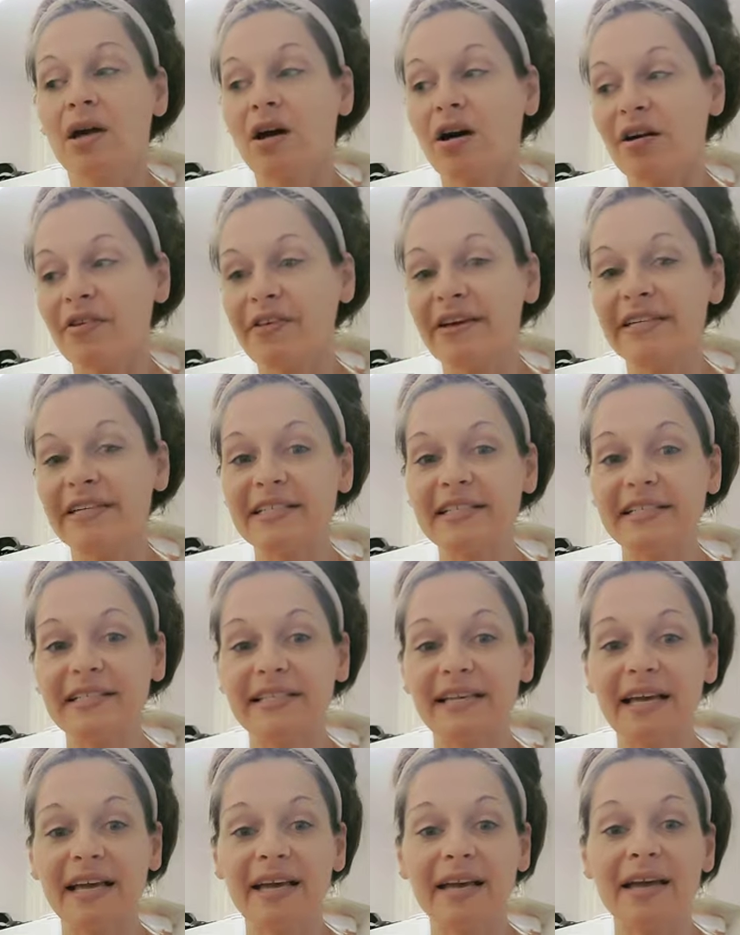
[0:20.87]
all that to
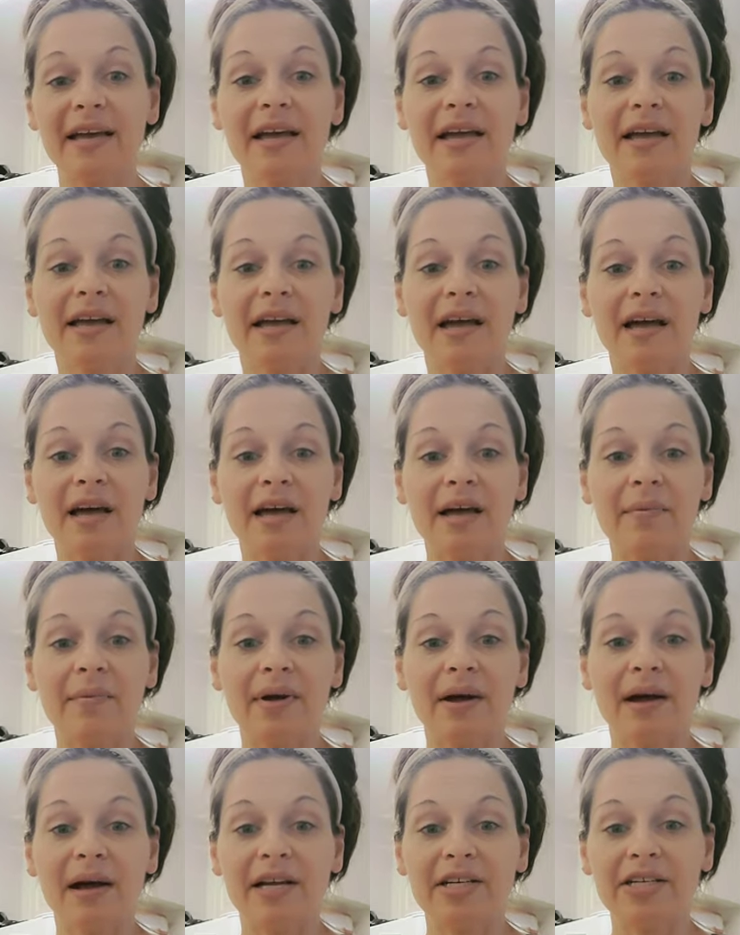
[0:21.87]
say,
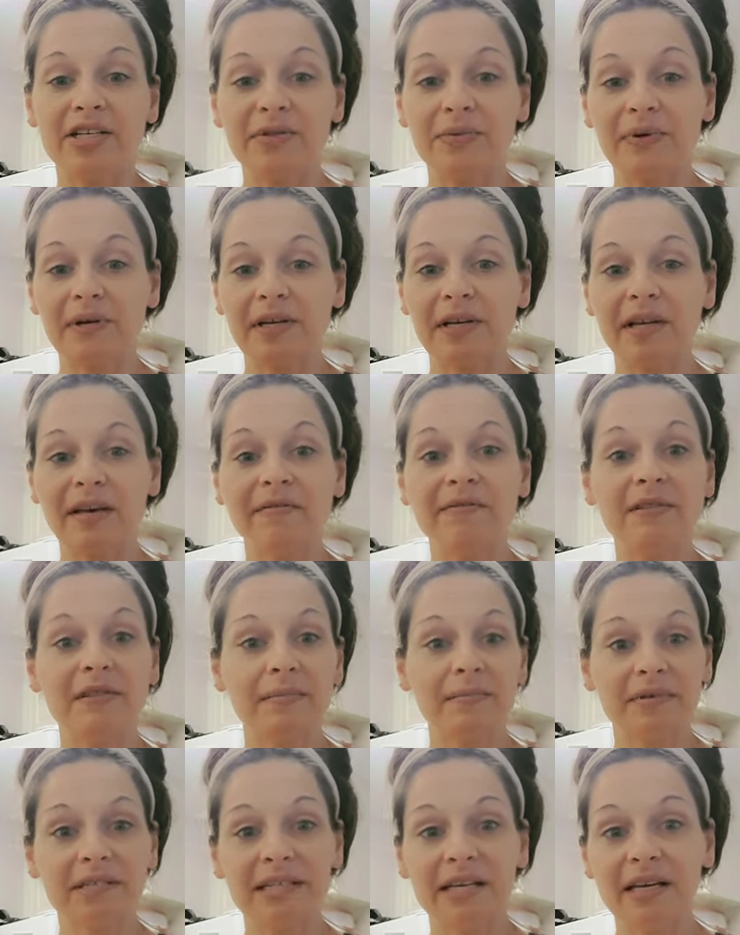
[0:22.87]
um, I just want to give
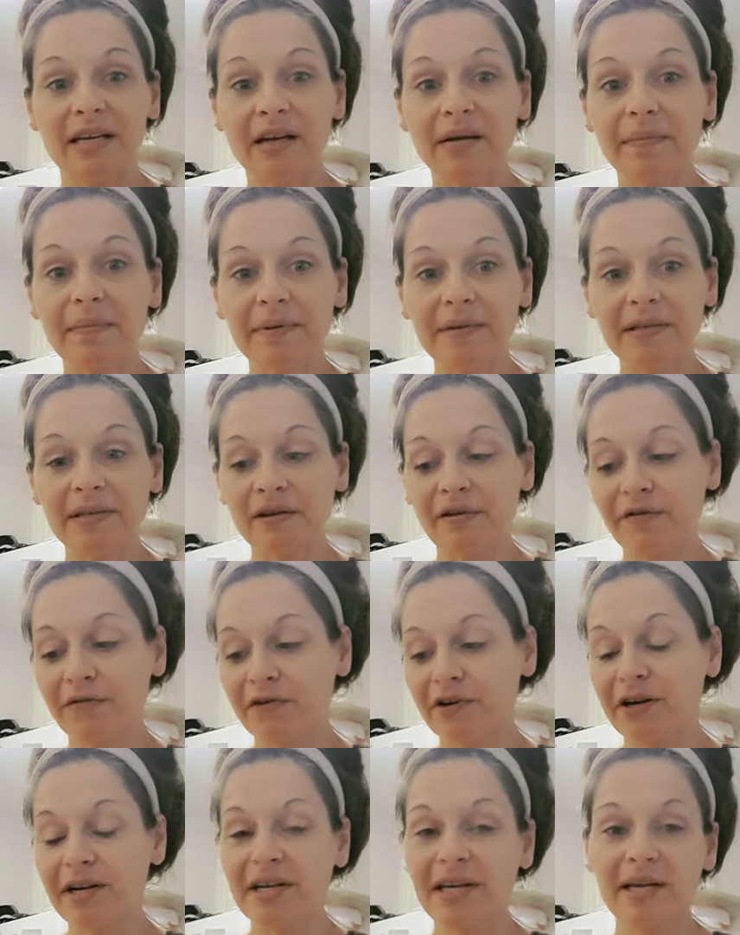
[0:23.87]
some tips
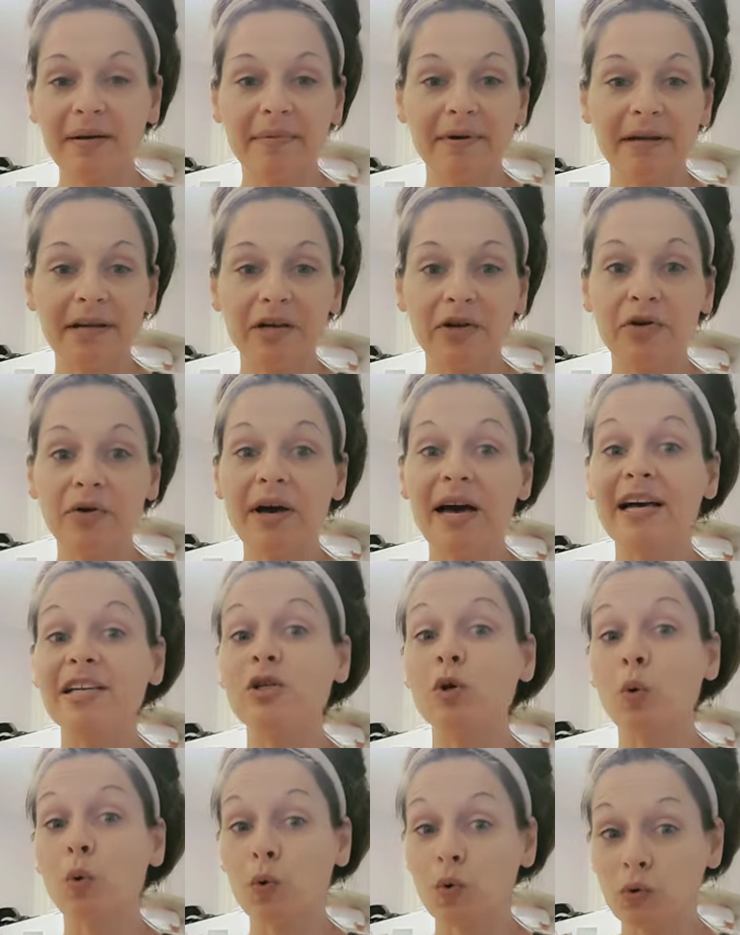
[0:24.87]
for anybody who
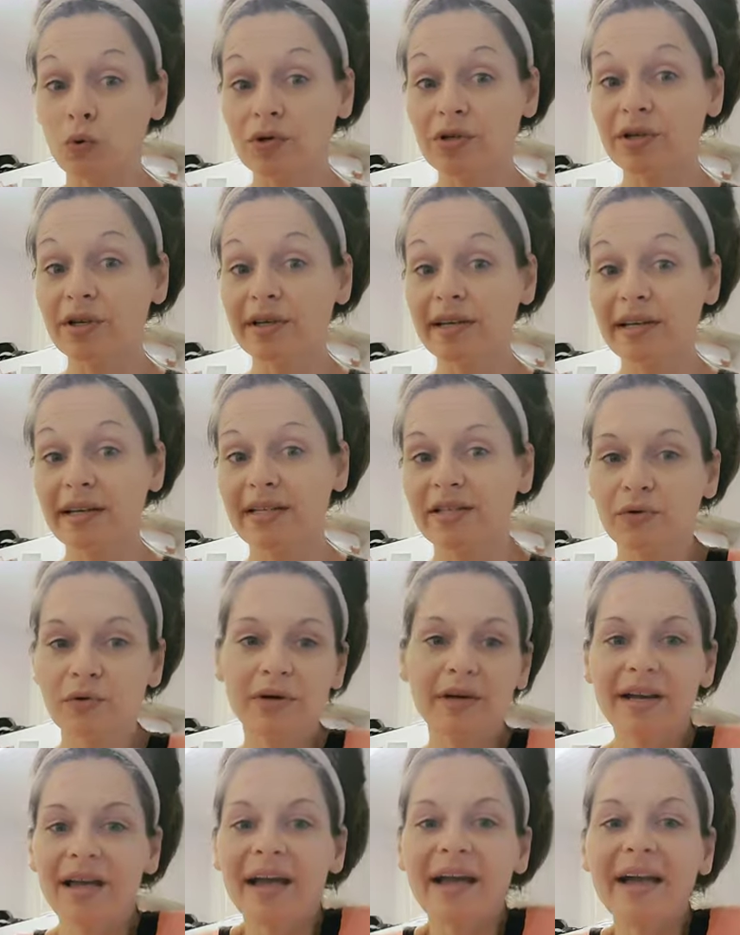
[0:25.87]
has older kids
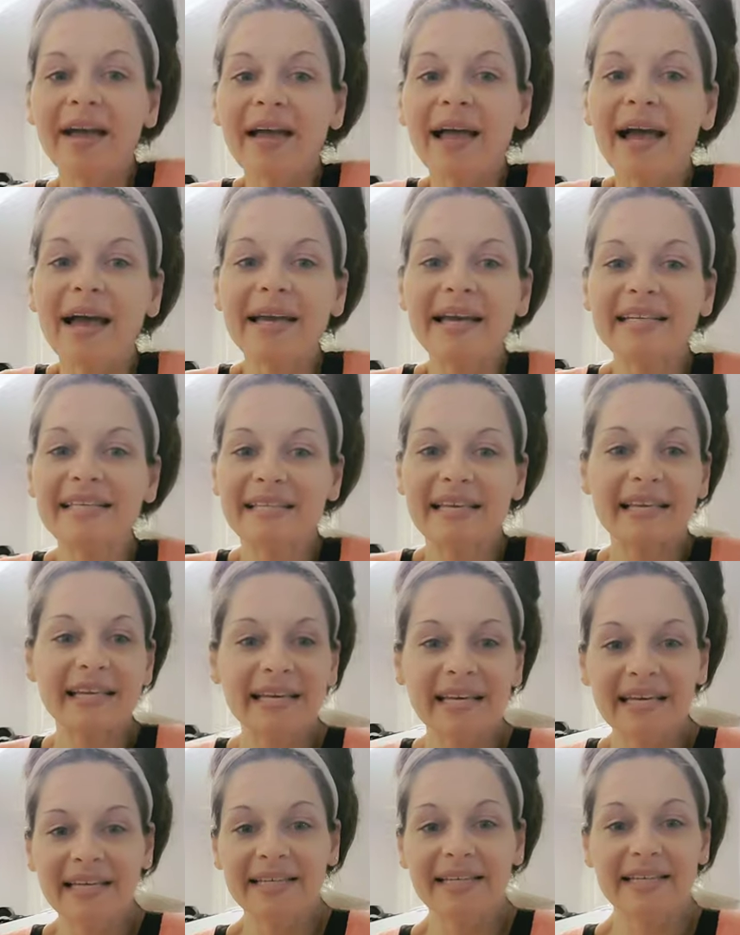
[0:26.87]
or I guess
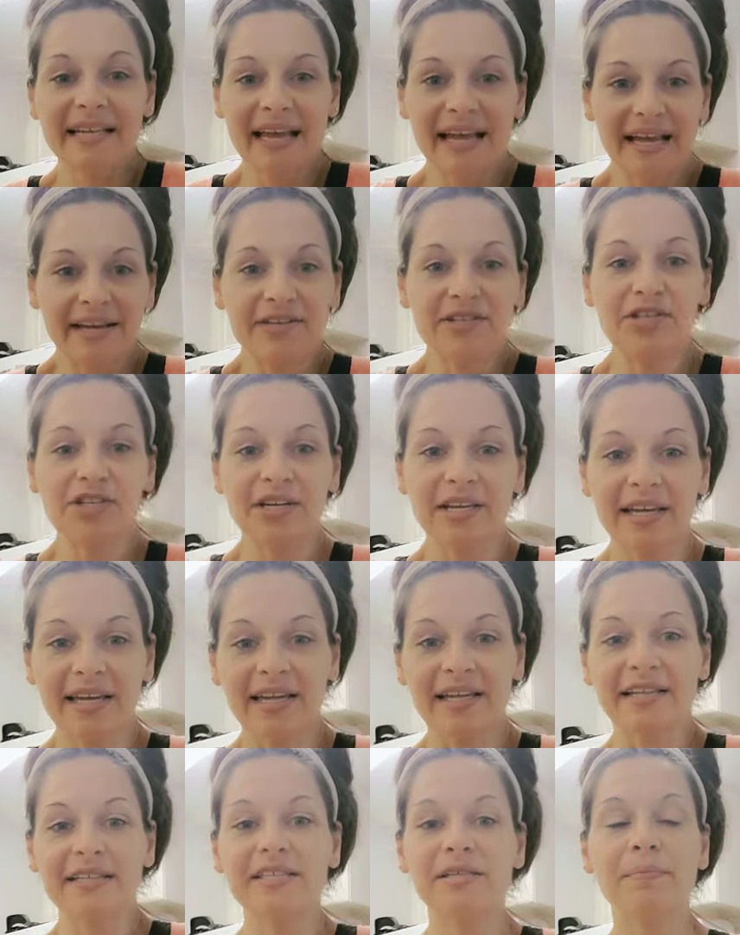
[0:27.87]
any age
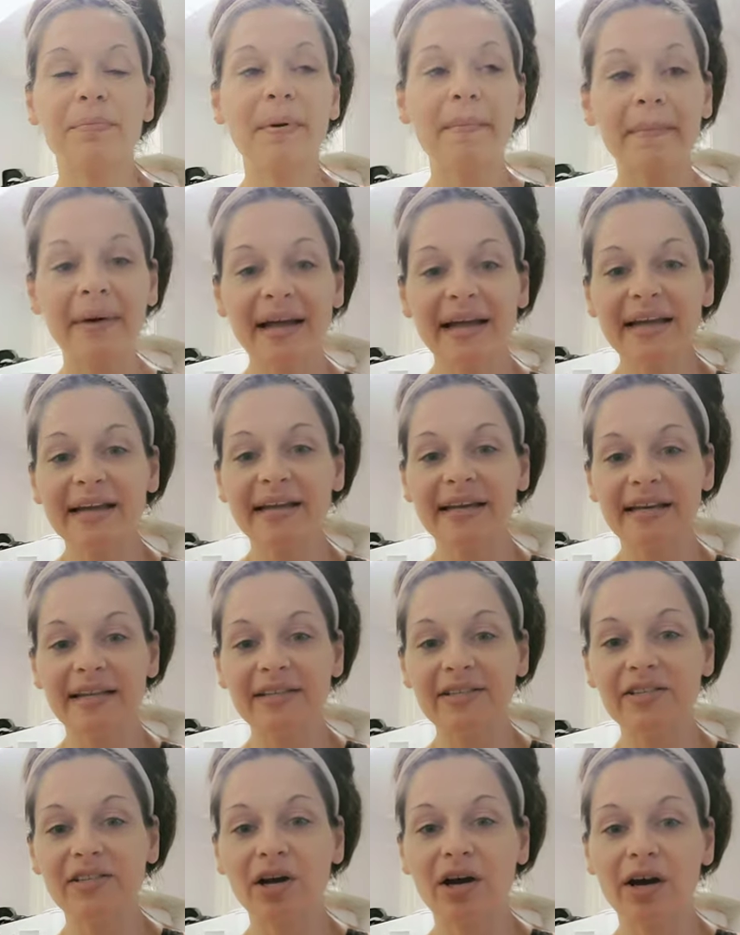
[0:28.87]
kids, but my
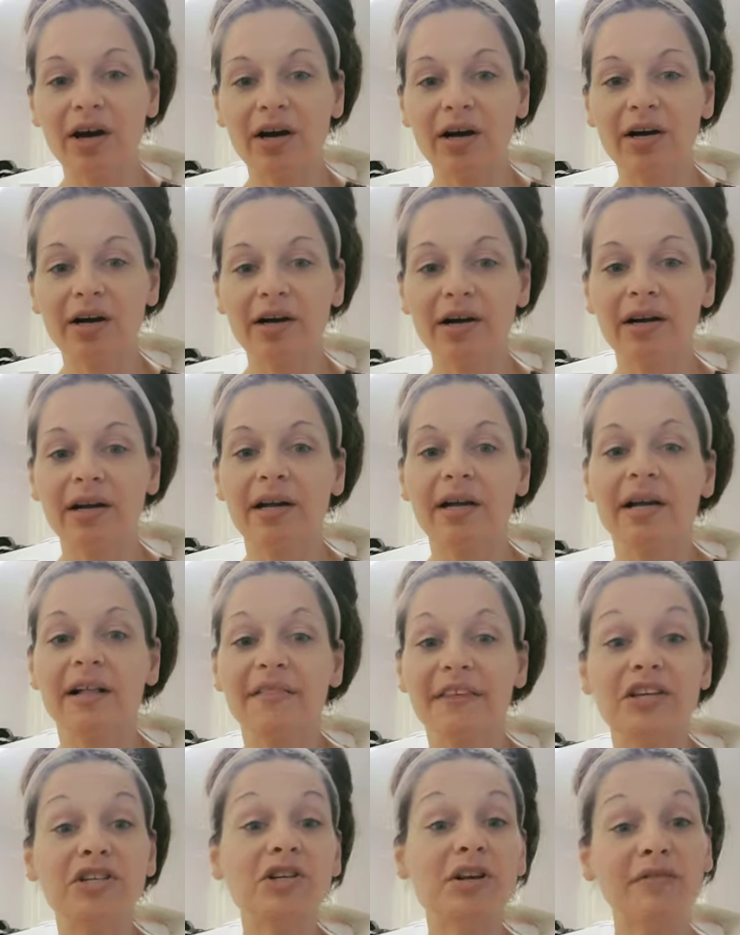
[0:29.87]
kids are
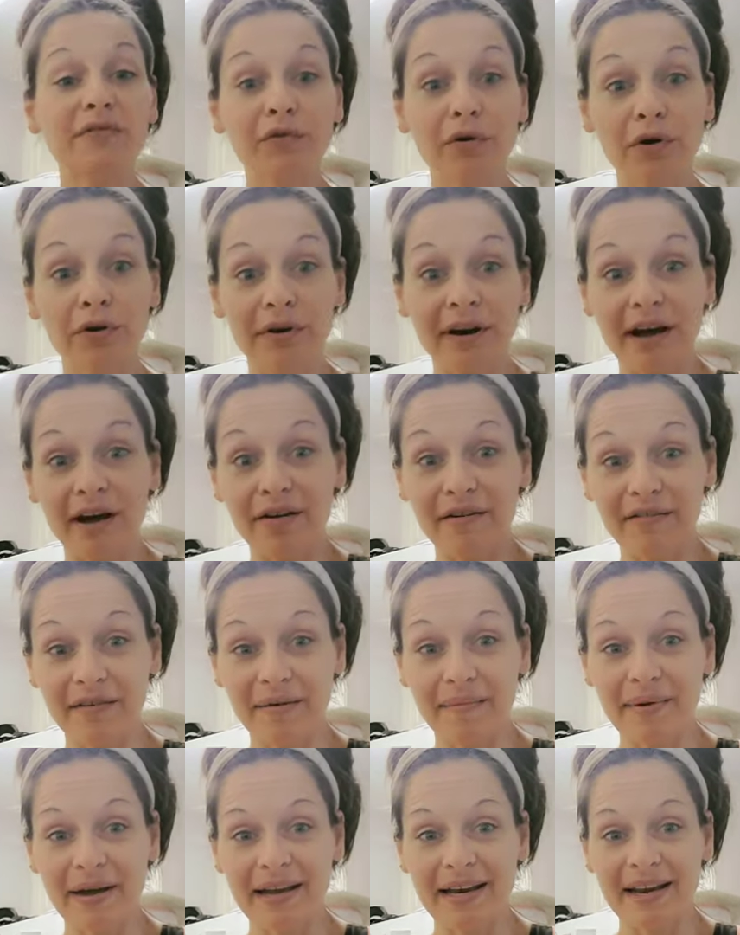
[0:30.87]
they should have grown out of
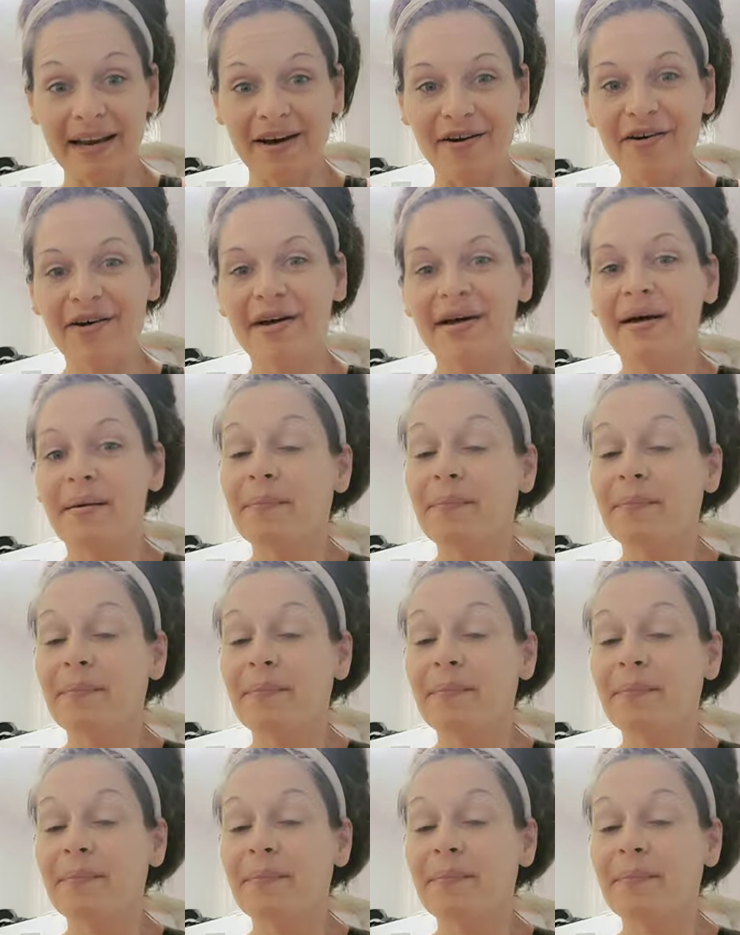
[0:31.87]
it by now,